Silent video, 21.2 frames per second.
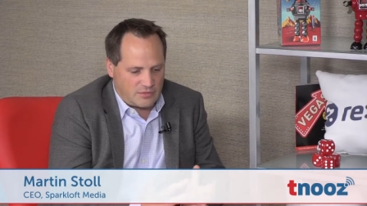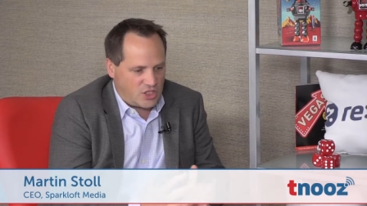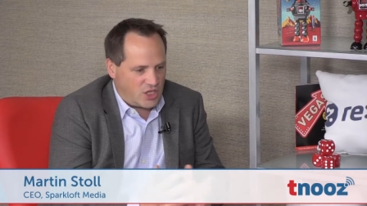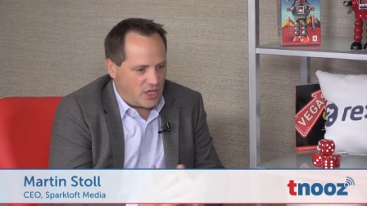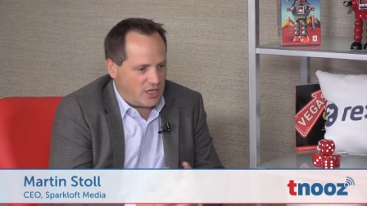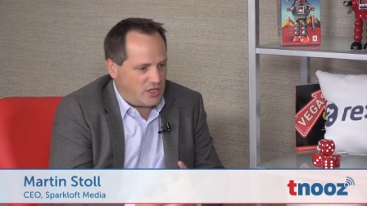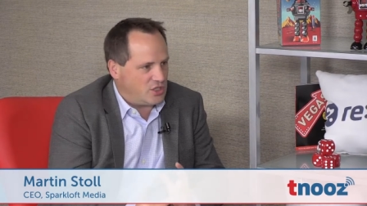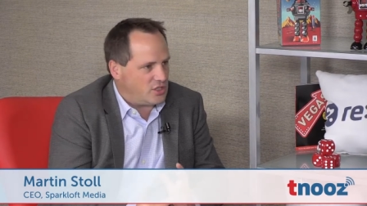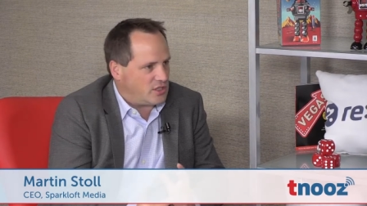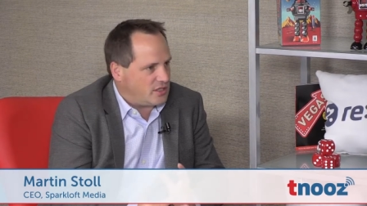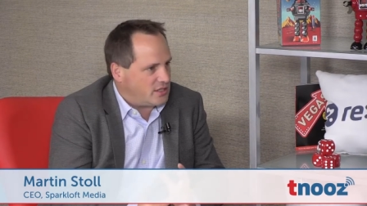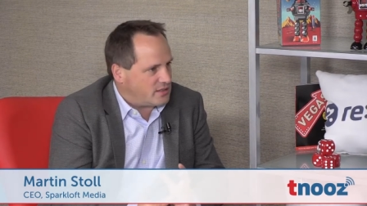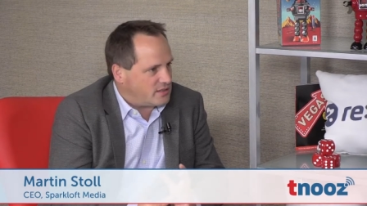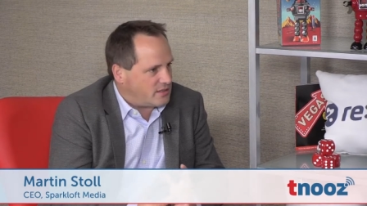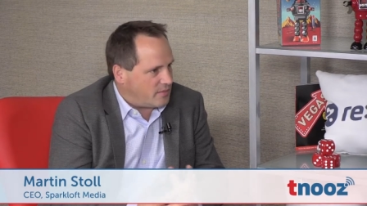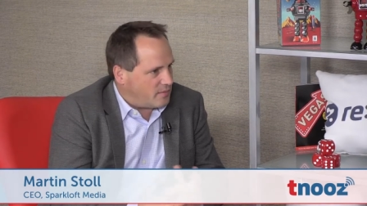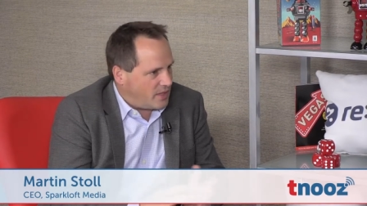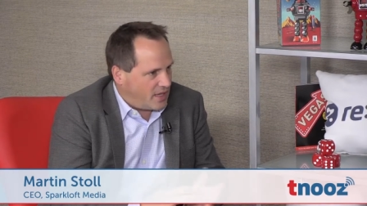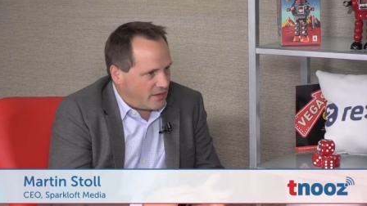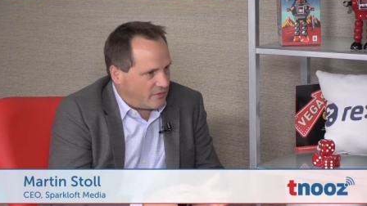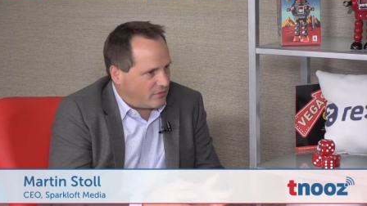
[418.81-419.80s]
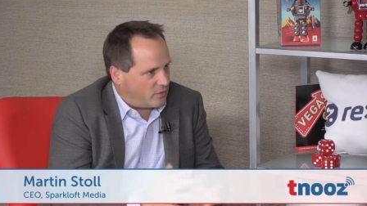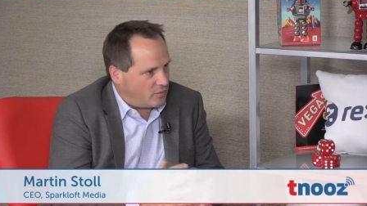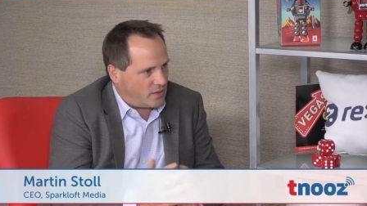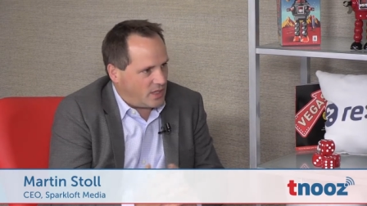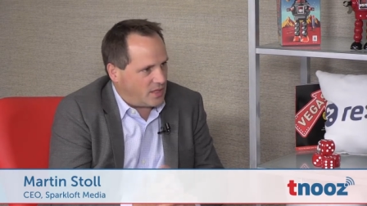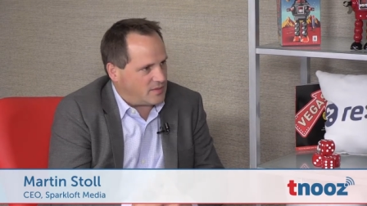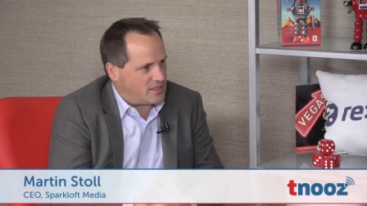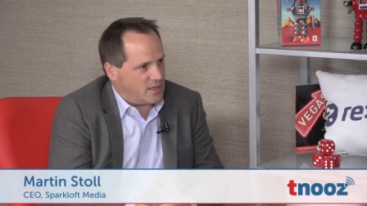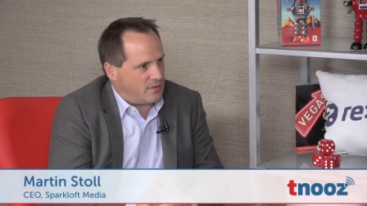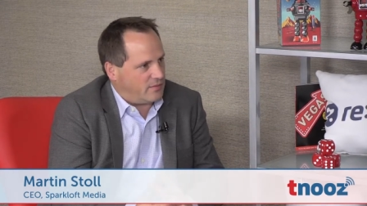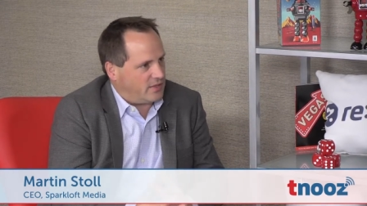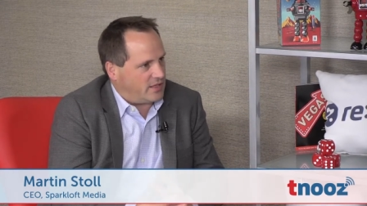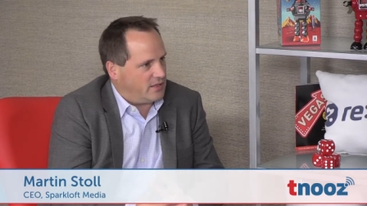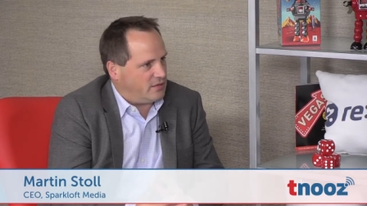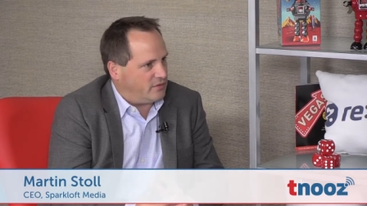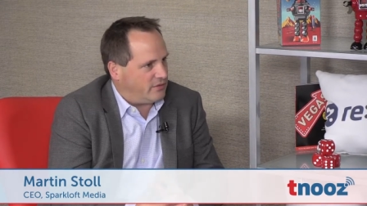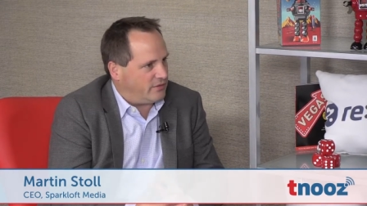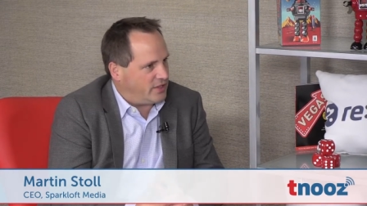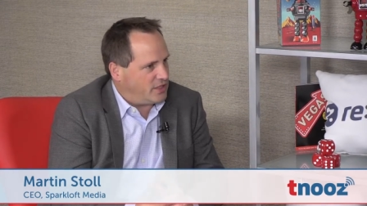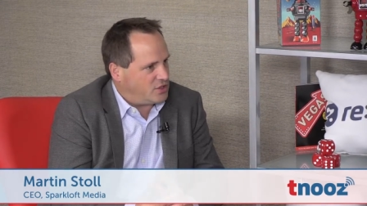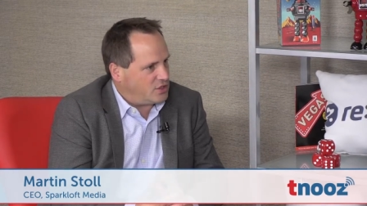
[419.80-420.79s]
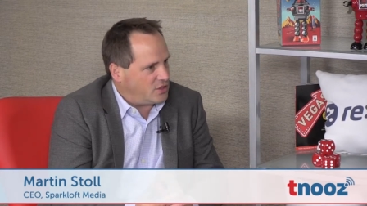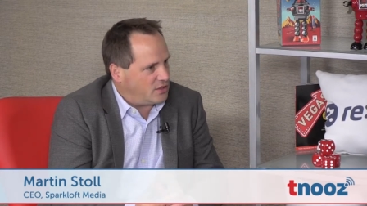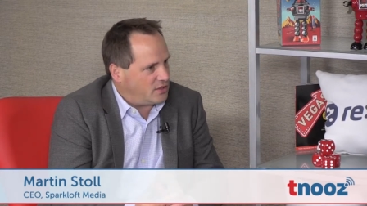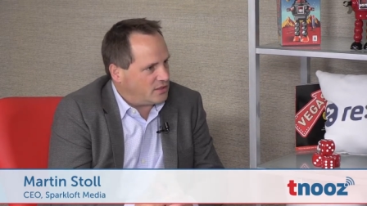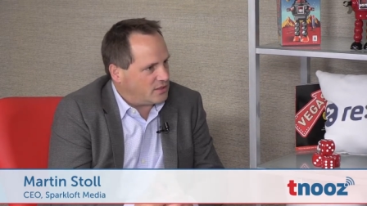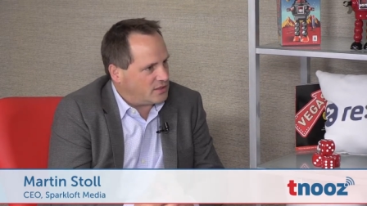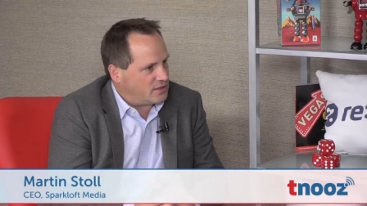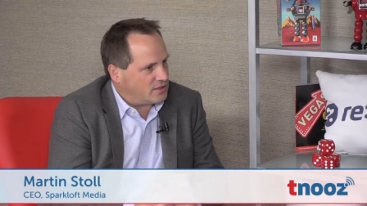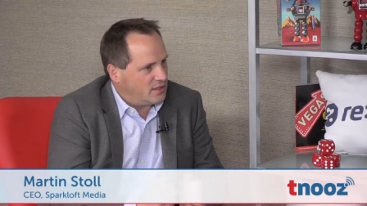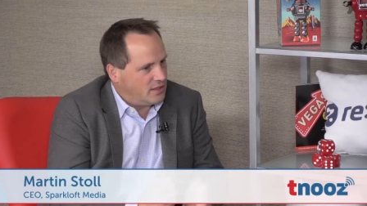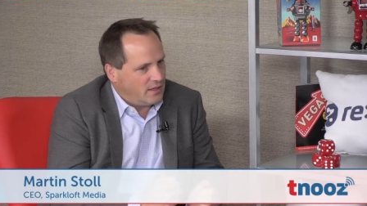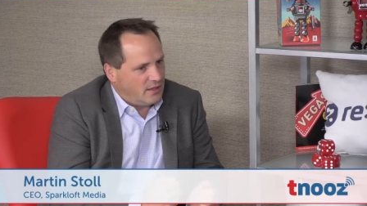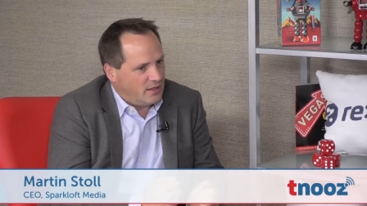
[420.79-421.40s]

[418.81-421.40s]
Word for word: changes, a platform comes out with new features,